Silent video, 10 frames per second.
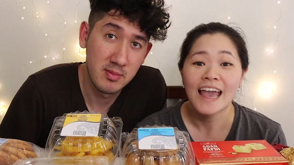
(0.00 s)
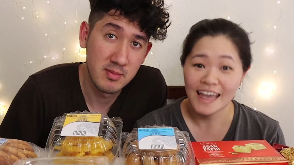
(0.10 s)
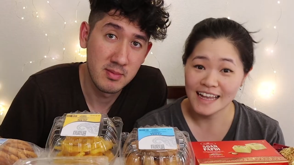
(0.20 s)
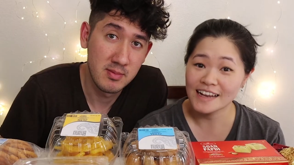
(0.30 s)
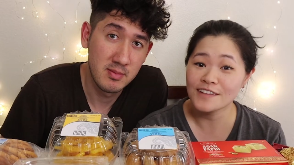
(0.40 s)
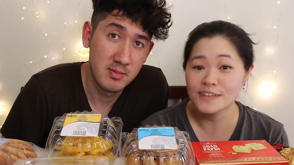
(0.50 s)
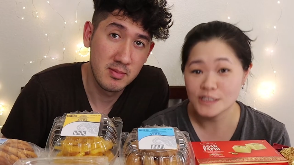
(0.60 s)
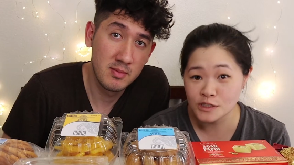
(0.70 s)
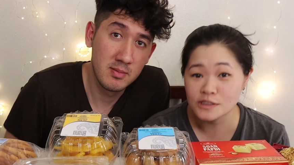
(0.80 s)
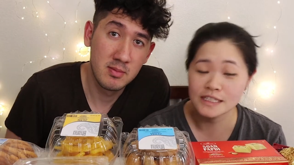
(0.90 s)
Speaker 1: And every
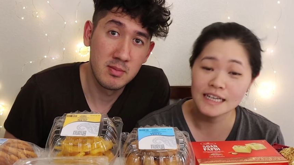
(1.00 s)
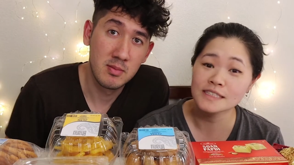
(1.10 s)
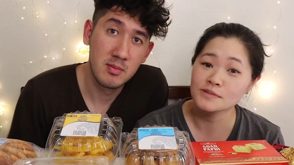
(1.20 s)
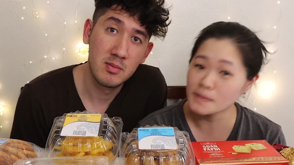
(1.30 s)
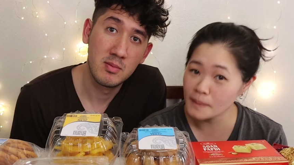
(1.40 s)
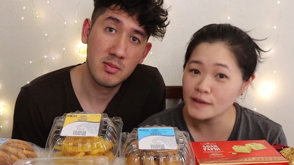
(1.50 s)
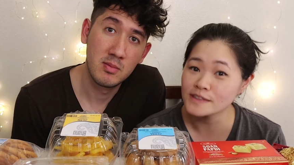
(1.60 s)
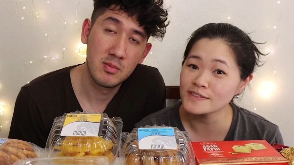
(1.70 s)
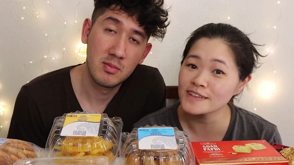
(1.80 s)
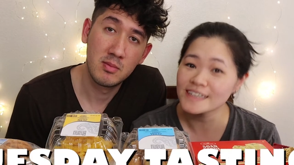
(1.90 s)
Tuesdays we
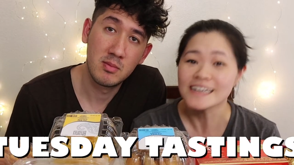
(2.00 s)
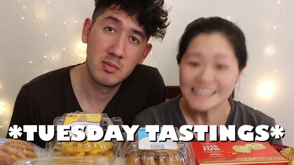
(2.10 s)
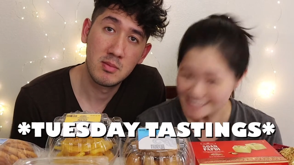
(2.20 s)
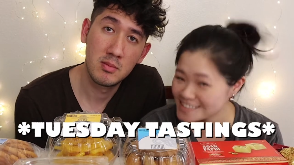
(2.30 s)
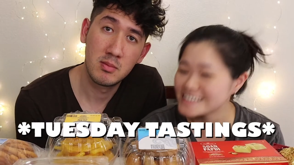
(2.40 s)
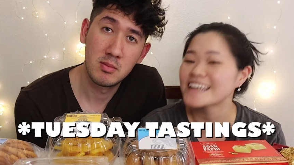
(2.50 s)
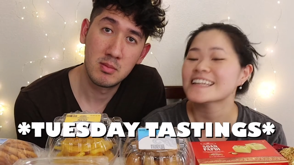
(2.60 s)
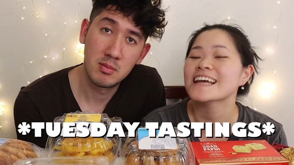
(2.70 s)
post for Tuesday